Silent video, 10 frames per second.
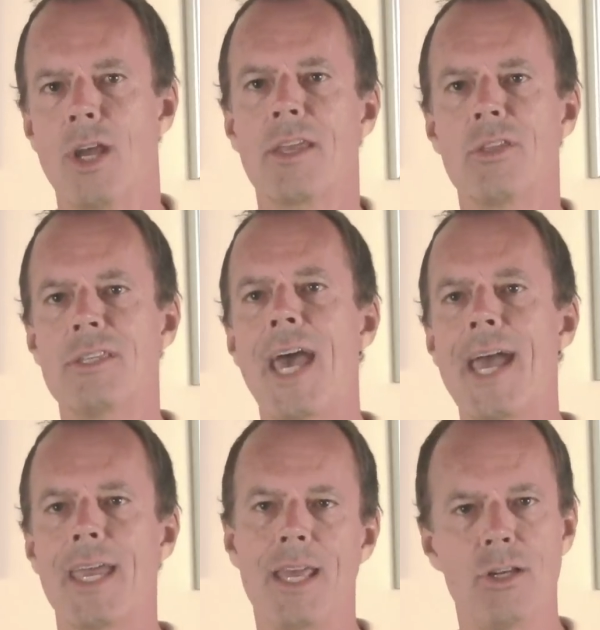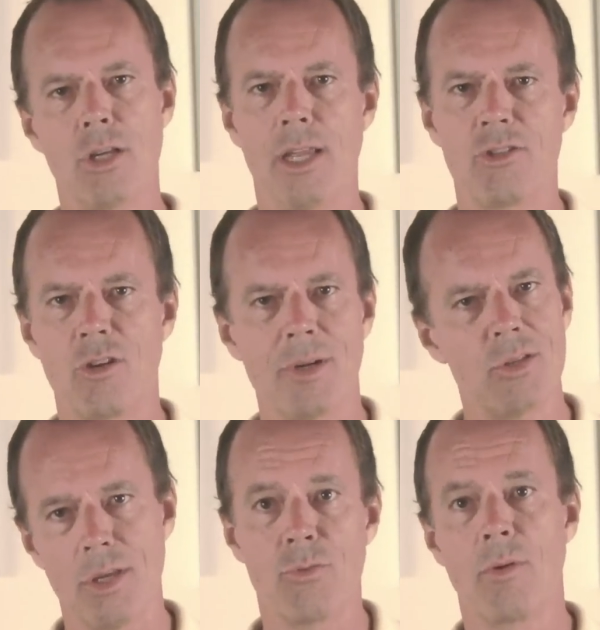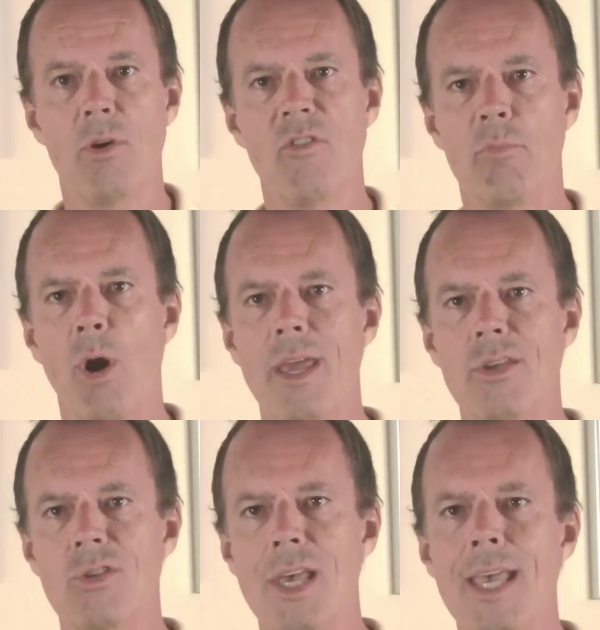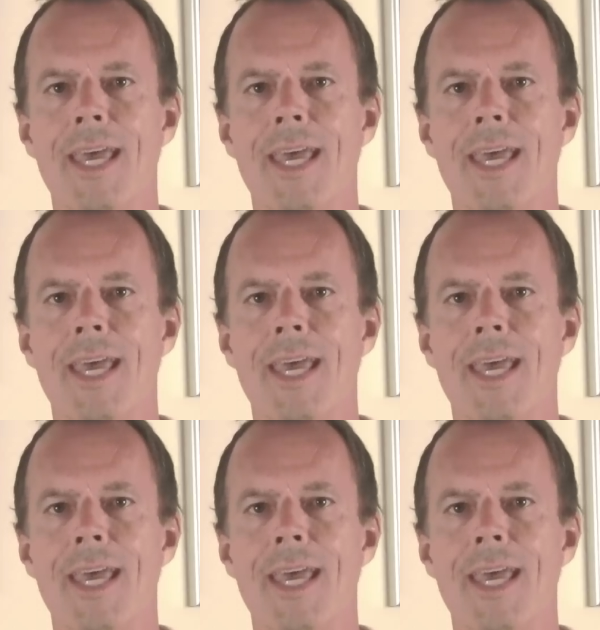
Check the tack and engine instruments, then remove brakes.